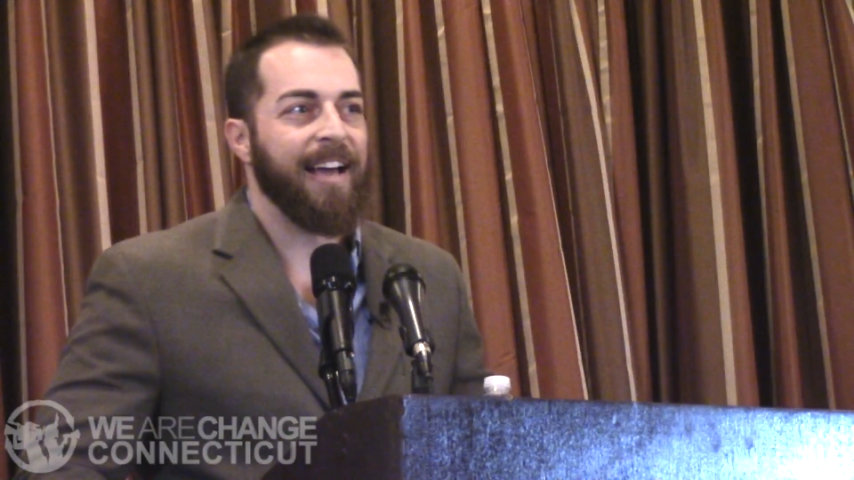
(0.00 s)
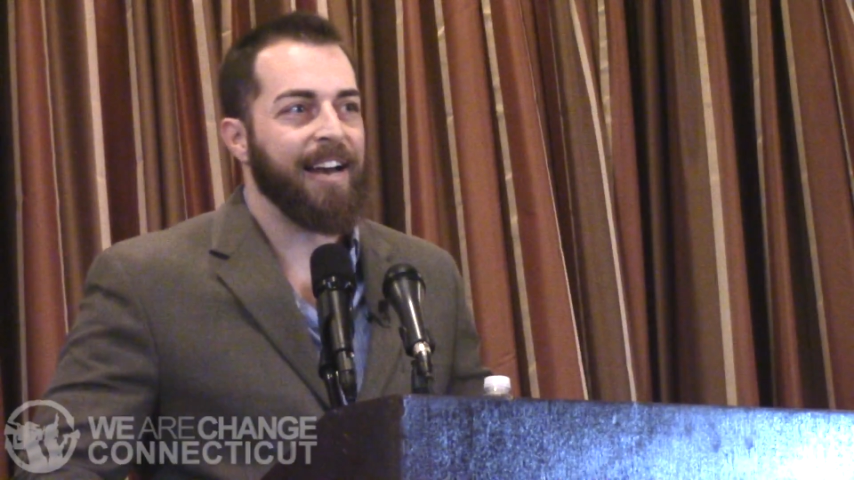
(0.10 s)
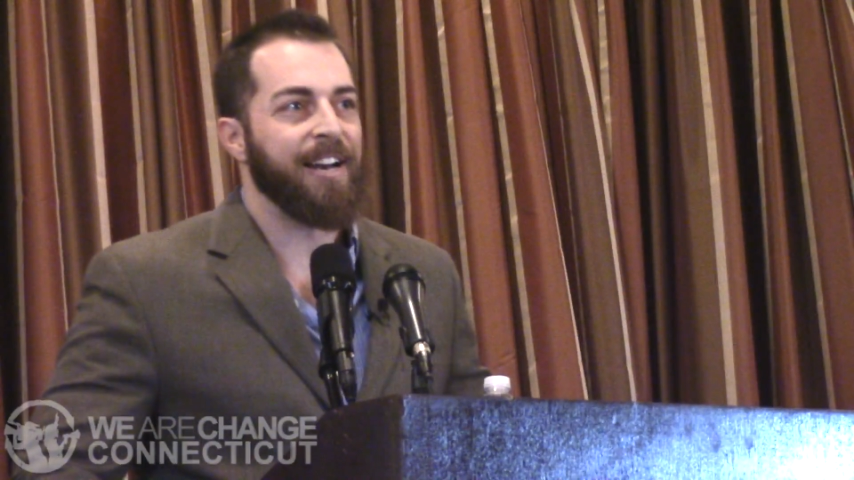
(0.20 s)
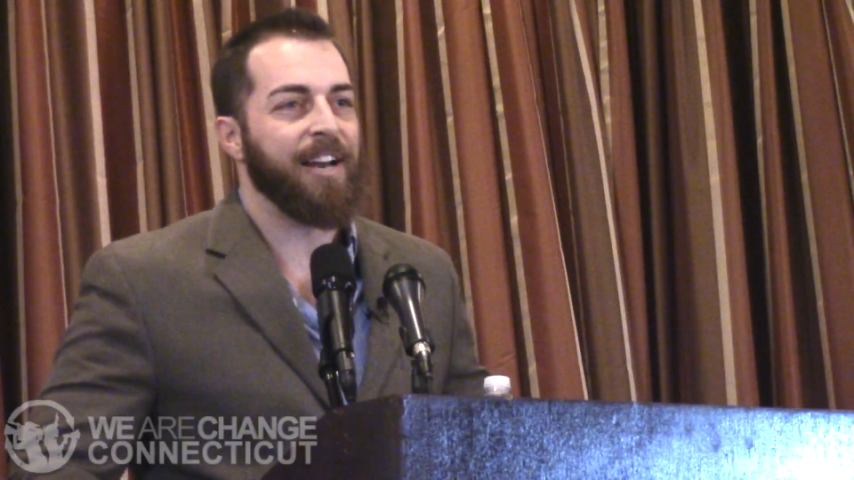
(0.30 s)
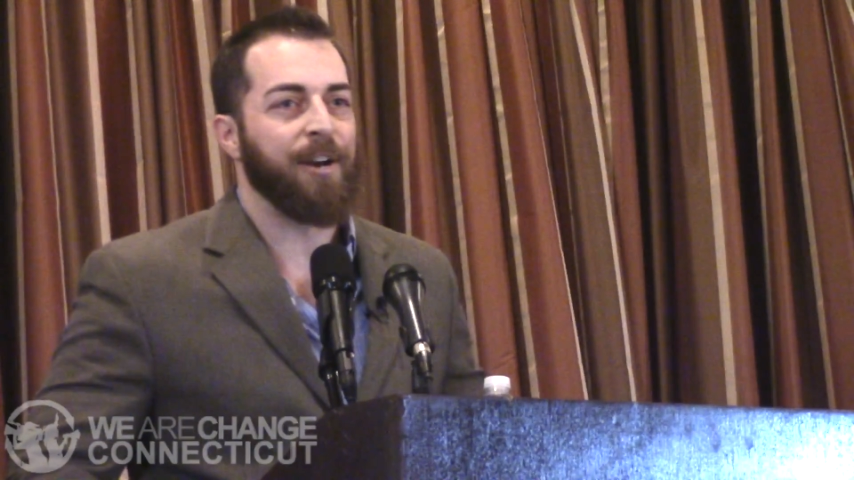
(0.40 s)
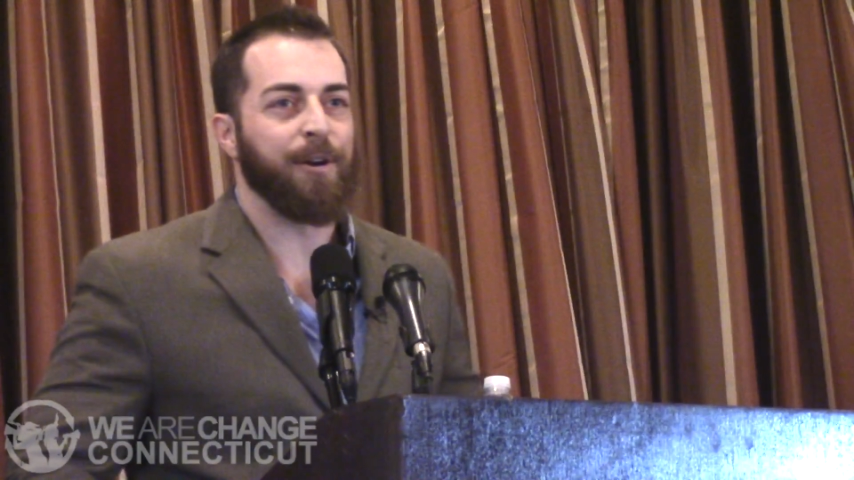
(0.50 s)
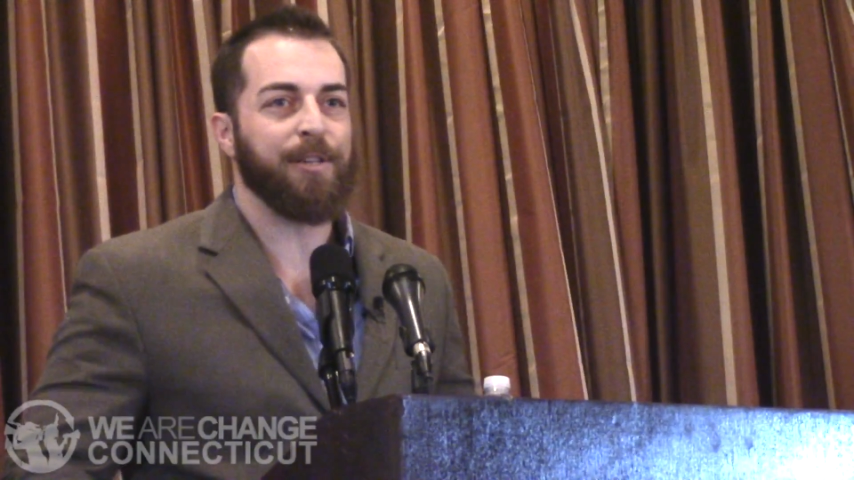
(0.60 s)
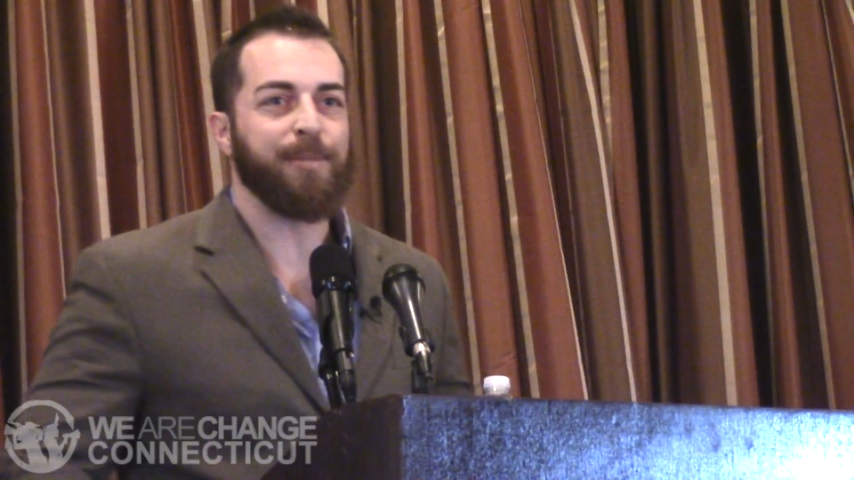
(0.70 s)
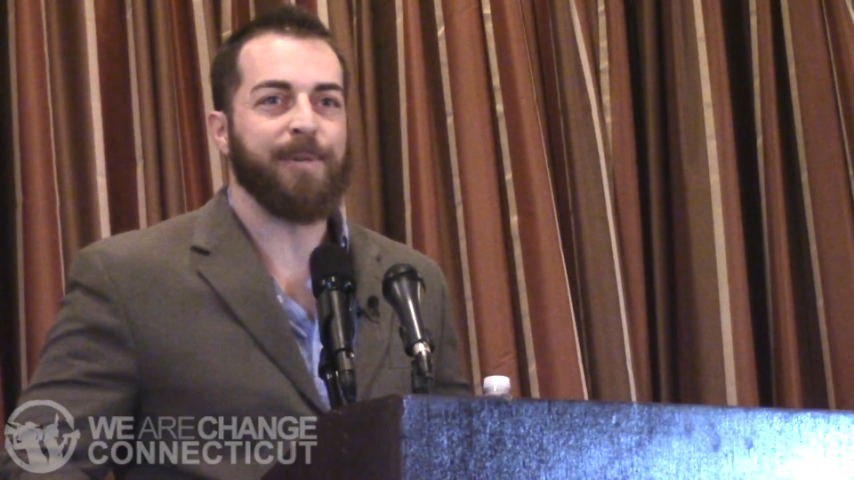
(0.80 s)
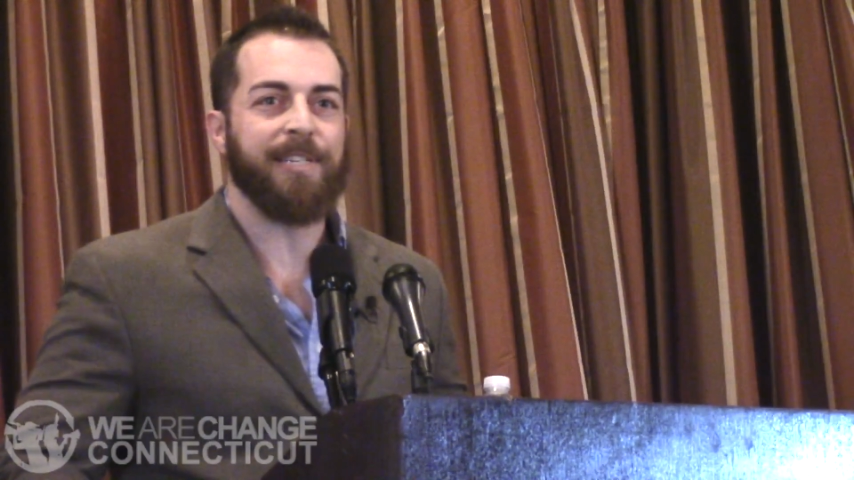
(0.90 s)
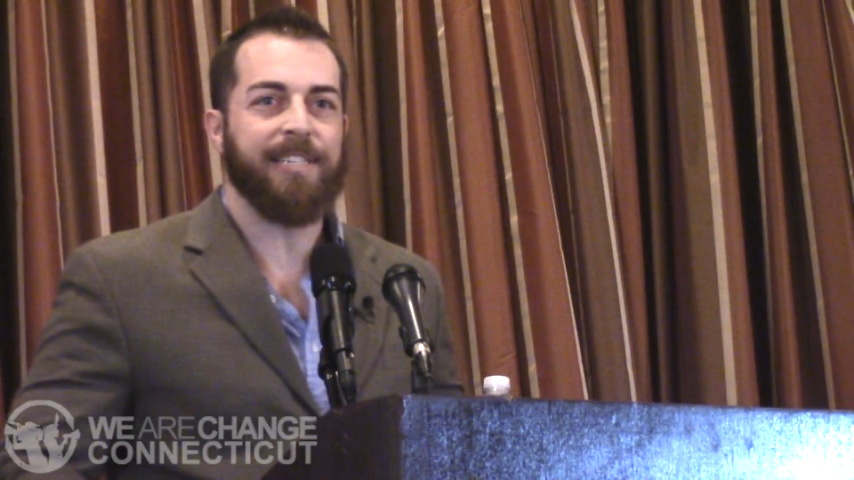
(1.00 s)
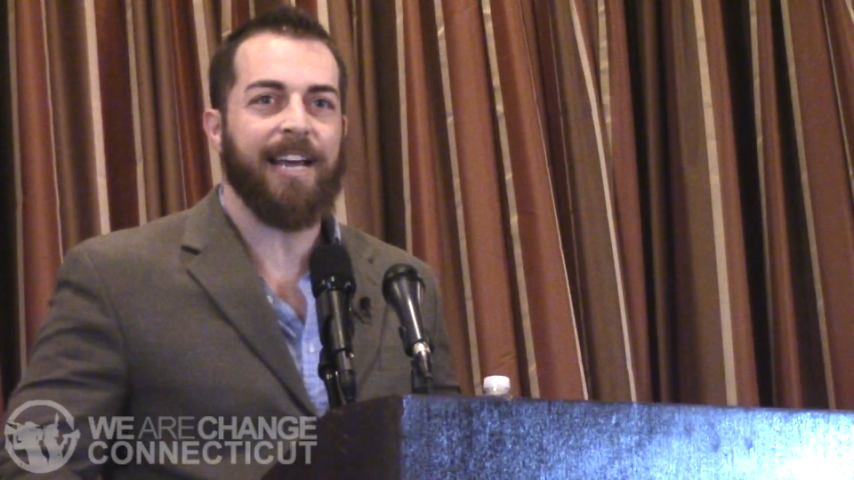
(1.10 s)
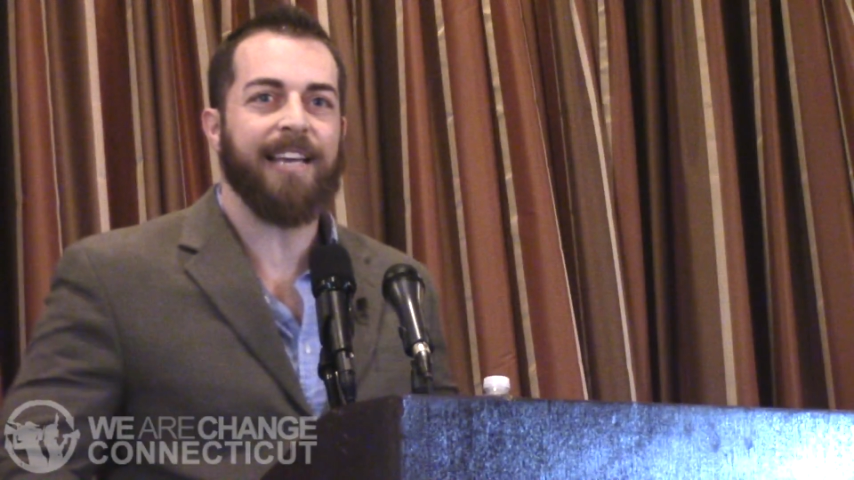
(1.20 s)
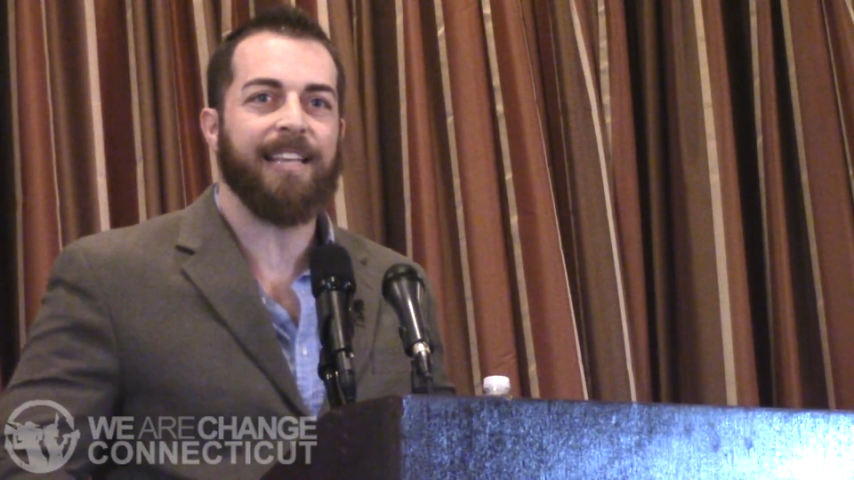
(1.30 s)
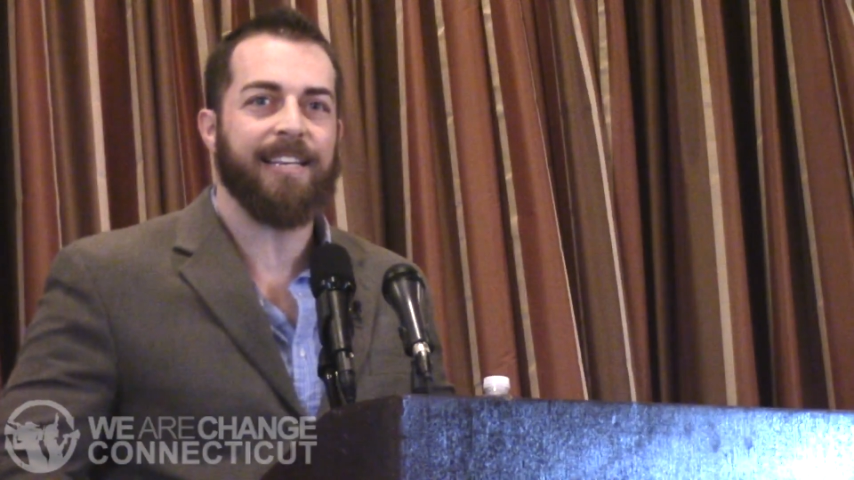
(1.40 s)
And it hurts me to
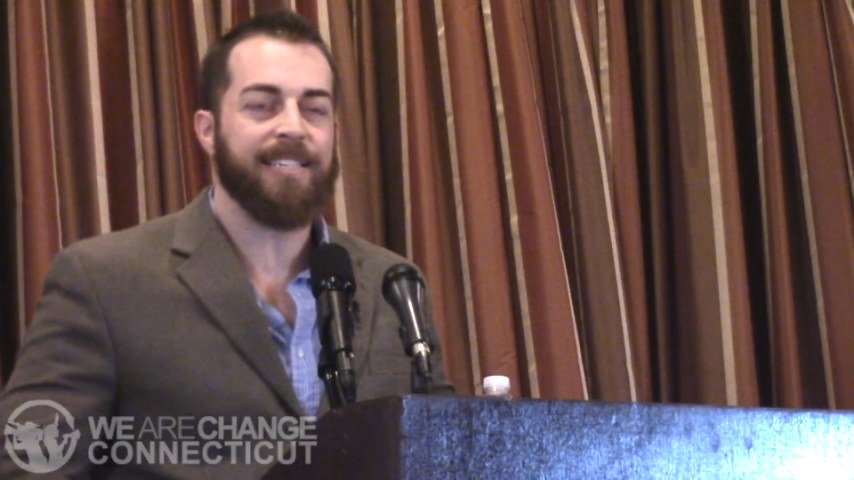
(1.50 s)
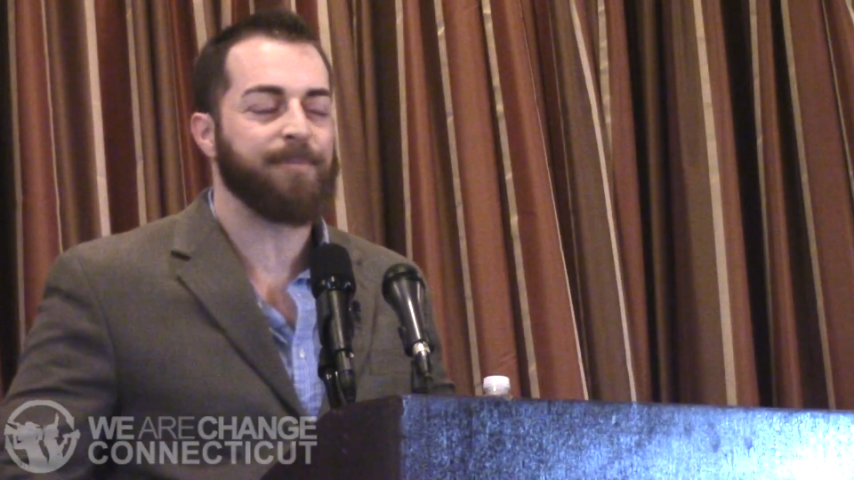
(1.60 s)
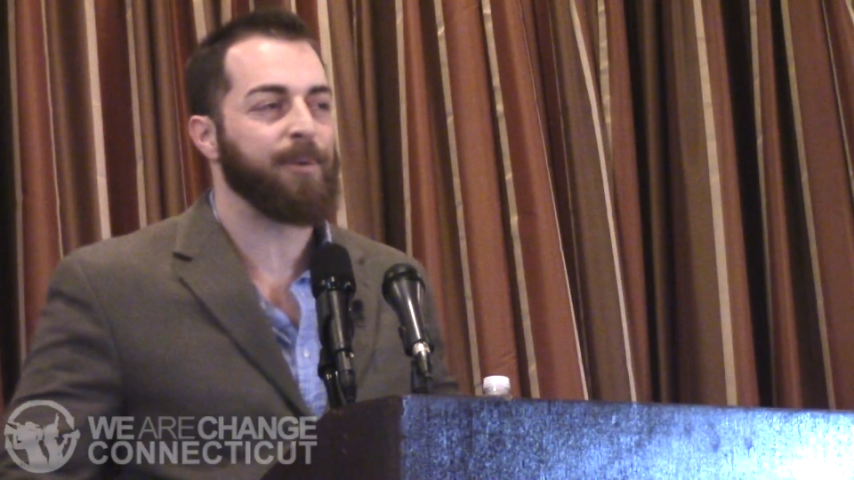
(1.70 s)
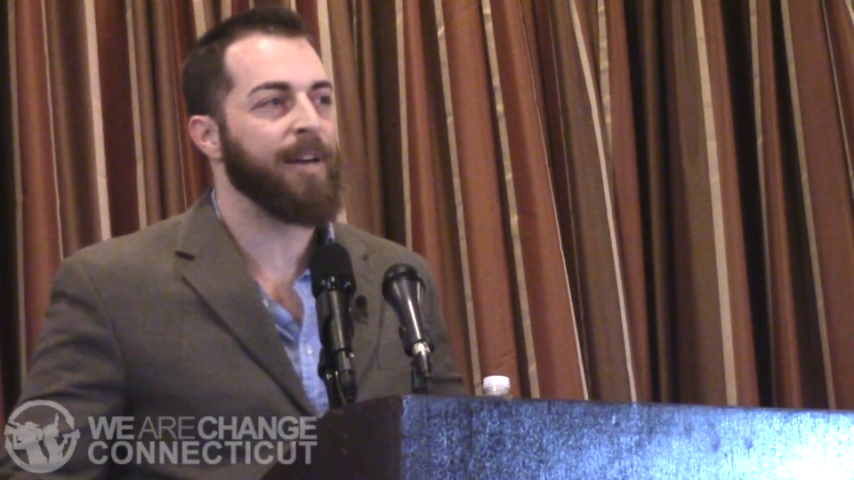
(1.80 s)
say this,